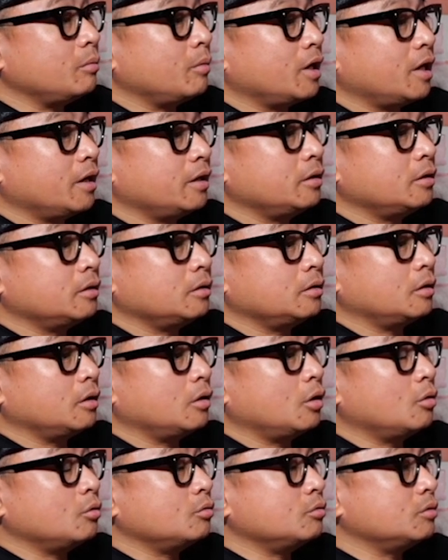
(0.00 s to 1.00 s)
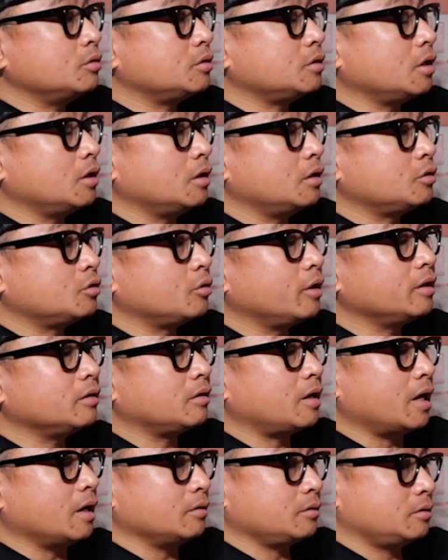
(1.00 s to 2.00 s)
mine owns a trailer
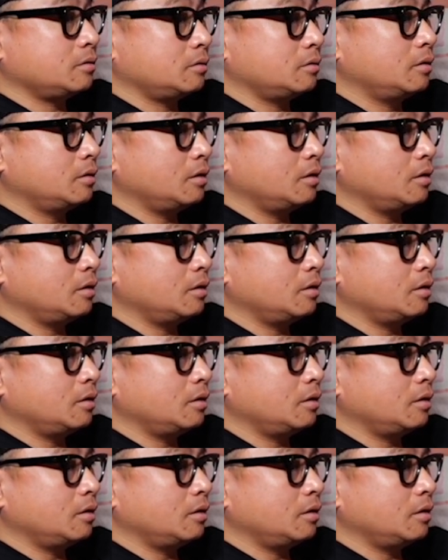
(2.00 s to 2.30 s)
house.